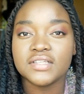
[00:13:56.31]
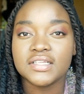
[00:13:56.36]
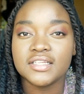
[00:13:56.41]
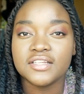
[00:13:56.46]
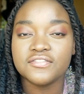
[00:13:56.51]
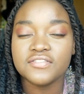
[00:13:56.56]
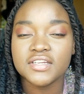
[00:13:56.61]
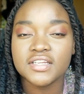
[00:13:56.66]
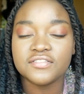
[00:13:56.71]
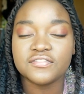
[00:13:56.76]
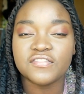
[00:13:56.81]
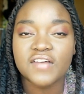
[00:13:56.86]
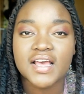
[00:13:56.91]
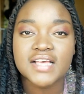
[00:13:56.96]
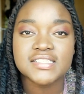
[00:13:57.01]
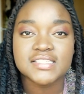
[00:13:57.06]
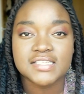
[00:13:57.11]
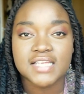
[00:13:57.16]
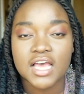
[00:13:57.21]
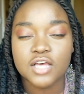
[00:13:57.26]
living
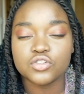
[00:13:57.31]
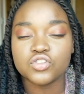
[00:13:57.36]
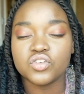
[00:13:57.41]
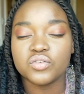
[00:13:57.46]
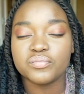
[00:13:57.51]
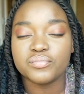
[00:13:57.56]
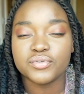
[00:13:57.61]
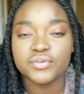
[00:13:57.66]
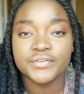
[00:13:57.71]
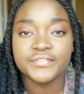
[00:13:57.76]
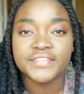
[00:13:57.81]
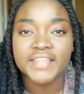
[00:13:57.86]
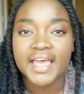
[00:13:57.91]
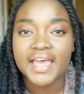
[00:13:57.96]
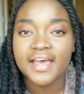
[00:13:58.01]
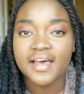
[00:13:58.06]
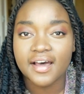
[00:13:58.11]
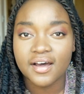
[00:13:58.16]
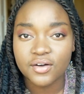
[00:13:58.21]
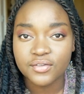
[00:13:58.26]
advice and how to improve their
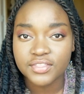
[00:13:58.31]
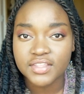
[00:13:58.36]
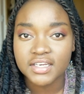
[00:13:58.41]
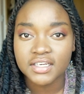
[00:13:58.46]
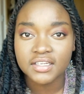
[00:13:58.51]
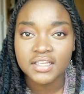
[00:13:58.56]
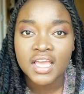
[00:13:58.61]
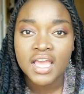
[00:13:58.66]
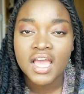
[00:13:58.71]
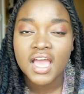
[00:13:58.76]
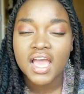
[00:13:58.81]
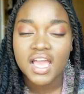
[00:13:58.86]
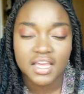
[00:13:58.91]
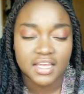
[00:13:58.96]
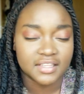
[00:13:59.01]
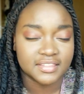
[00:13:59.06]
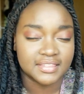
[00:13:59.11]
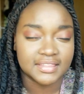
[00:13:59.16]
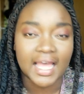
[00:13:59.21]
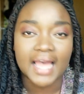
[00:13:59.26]
health and
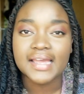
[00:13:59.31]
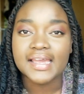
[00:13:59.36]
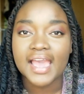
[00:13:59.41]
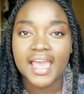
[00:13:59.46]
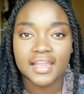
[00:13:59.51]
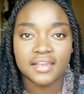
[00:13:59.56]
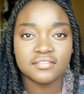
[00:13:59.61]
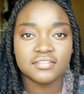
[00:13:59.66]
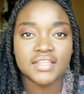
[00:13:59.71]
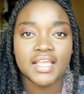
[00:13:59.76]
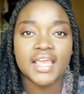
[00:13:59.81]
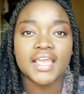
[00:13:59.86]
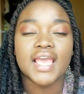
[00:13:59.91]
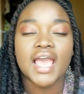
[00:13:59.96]
that kind of thing.